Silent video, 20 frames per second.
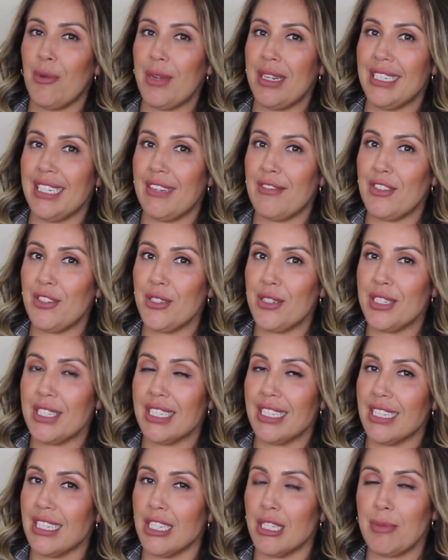Red Devils.
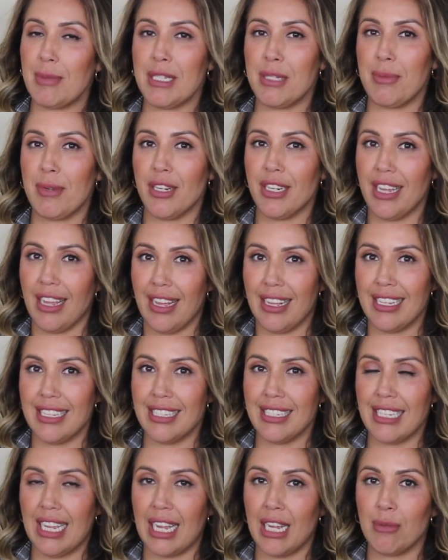This is Miss
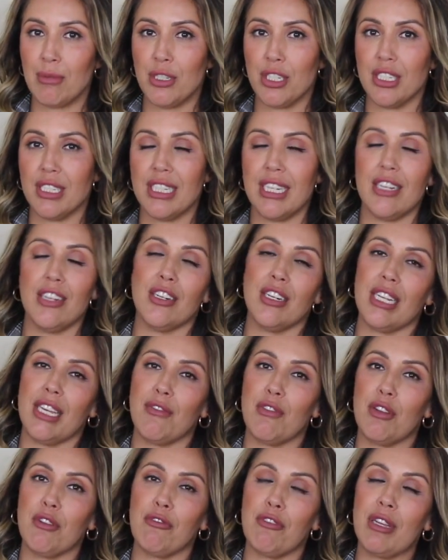Marquez. I'm just here to give
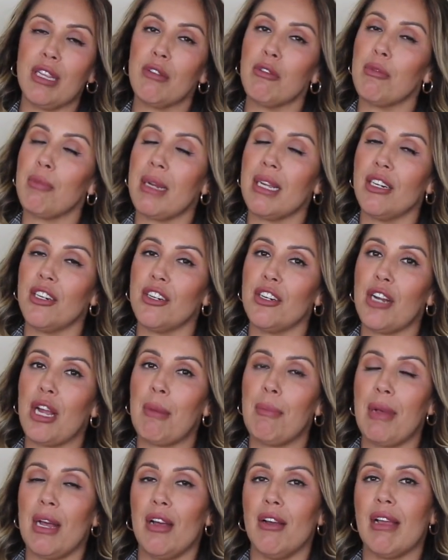you a friendly reminder
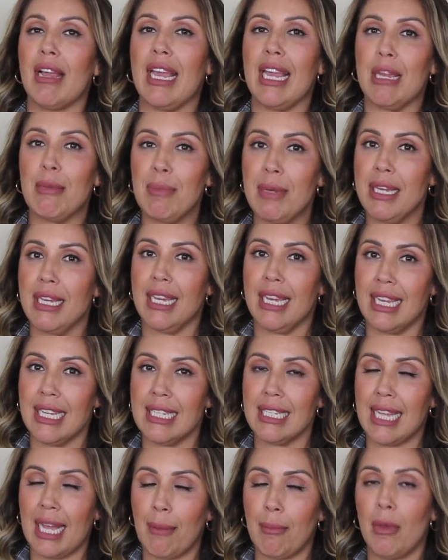about AP
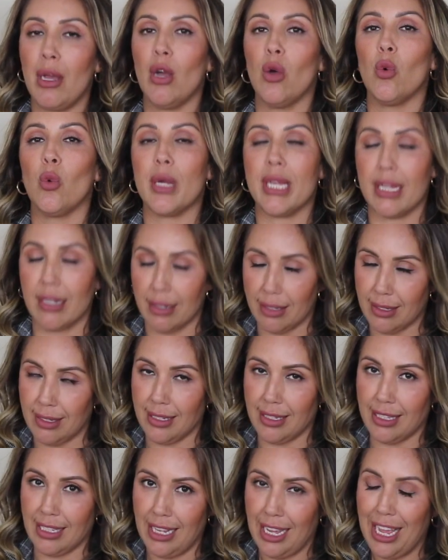exam weeks.
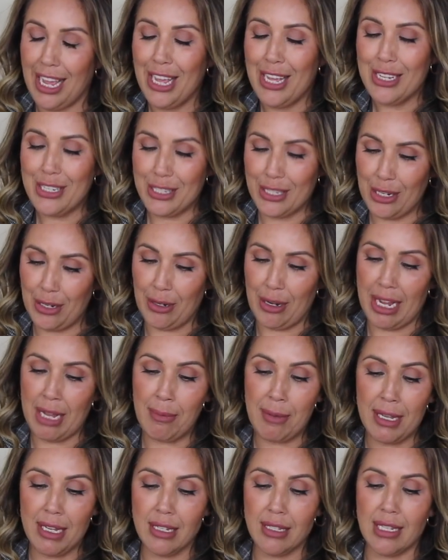So, AP
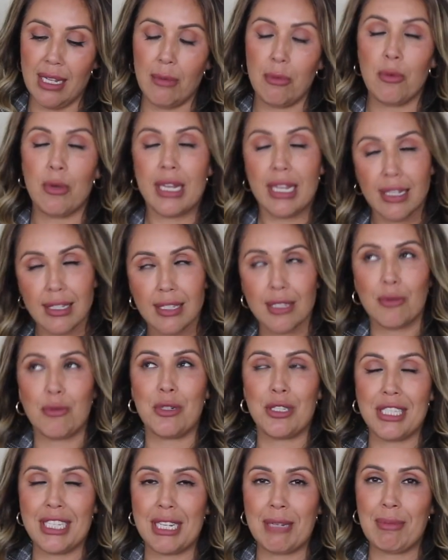exam weeks
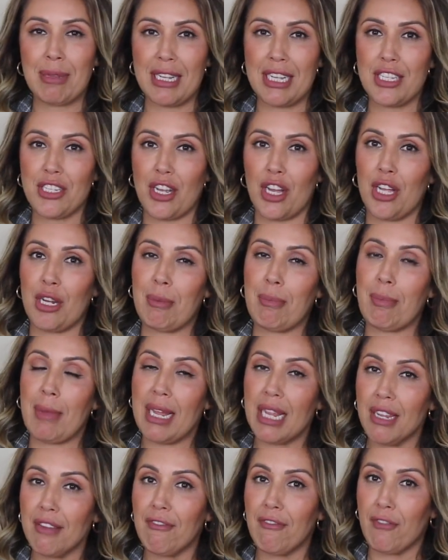will take place on
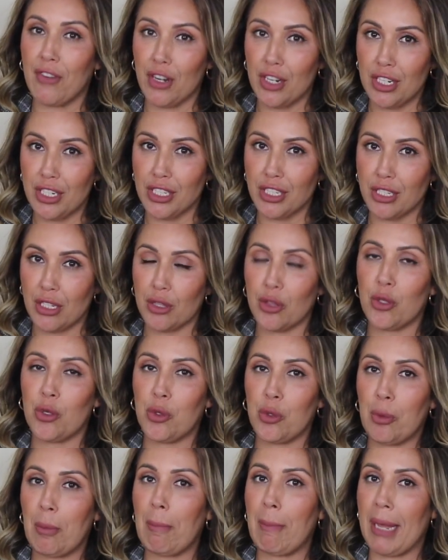May 1st
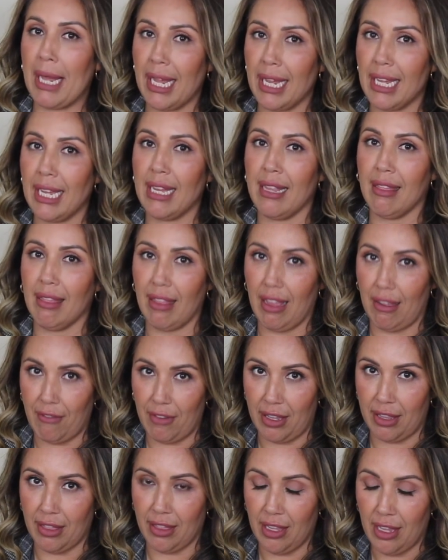through May
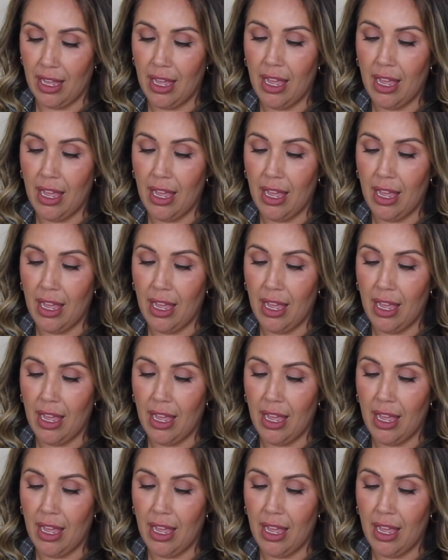11th.